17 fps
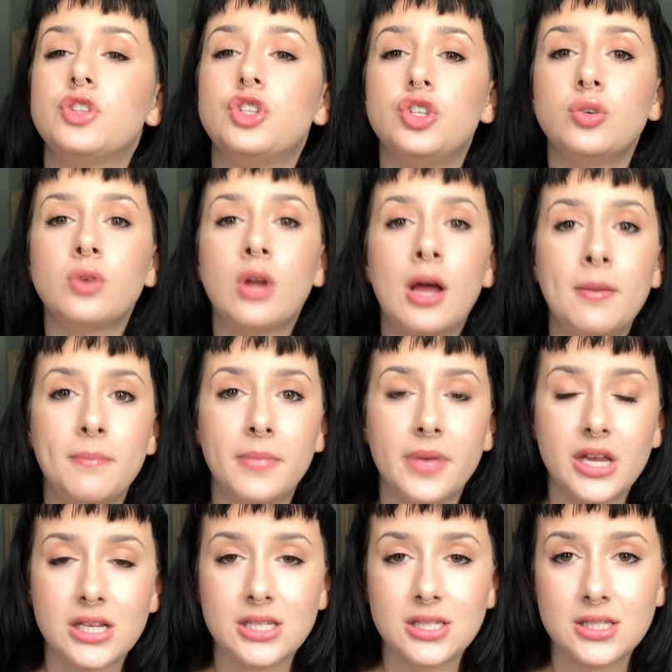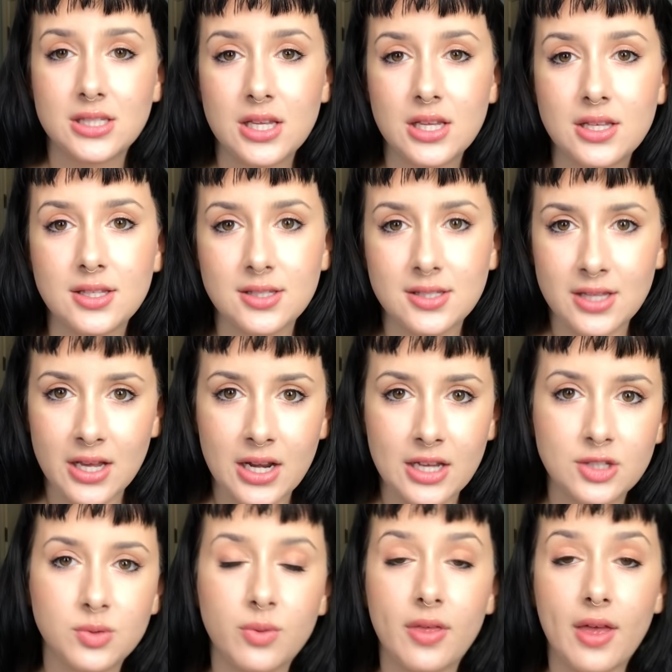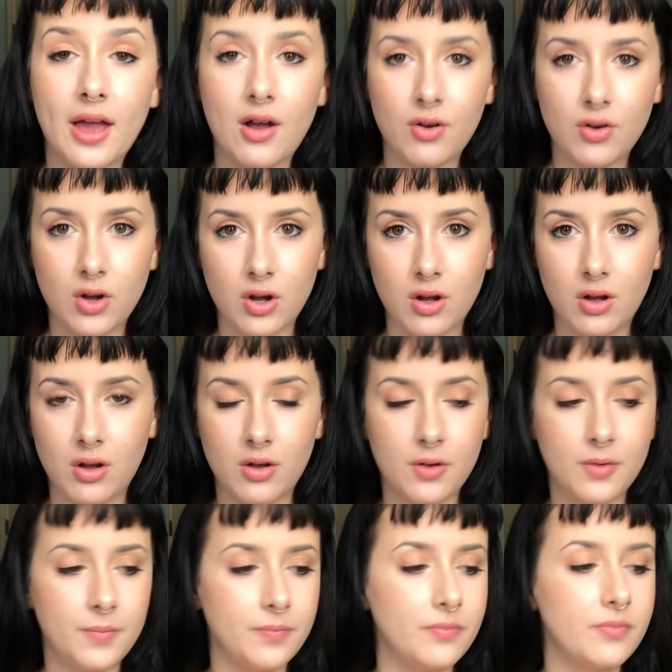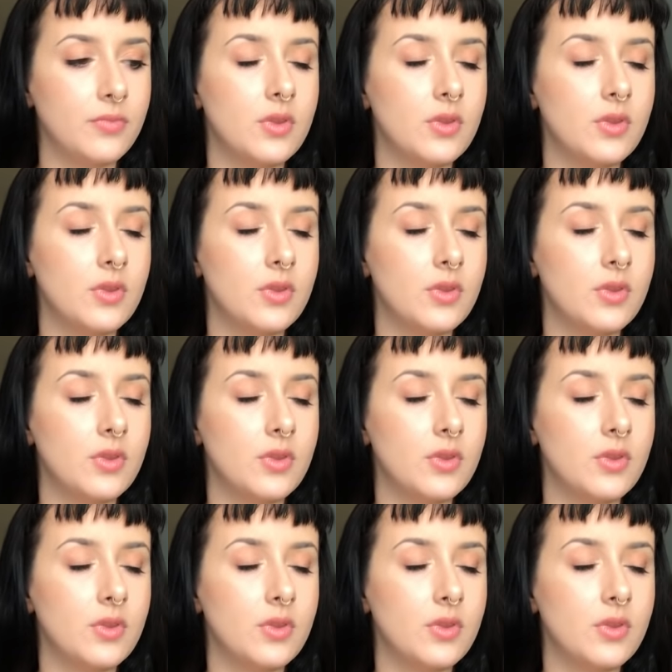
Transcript: Do not mix Xanax with alcohol.